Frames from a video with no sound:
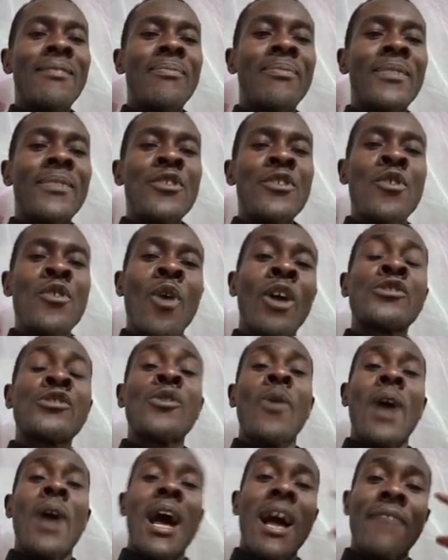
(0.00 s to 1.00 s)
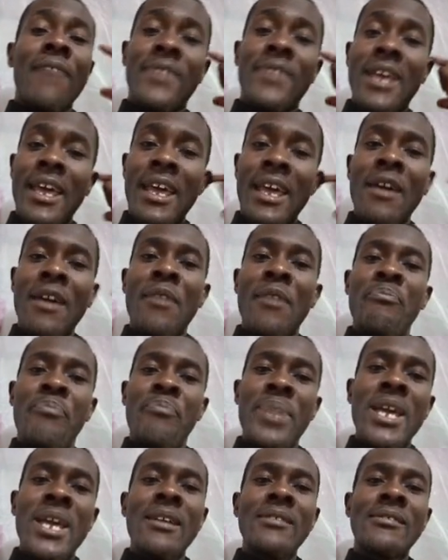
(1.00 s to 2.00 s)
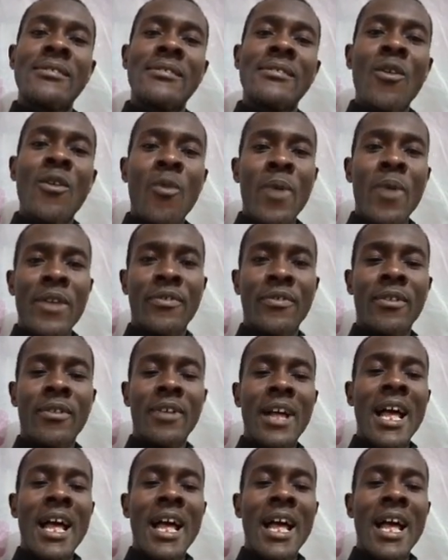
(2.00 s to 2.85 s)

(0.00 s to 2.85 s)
But the one on your screen is for rice,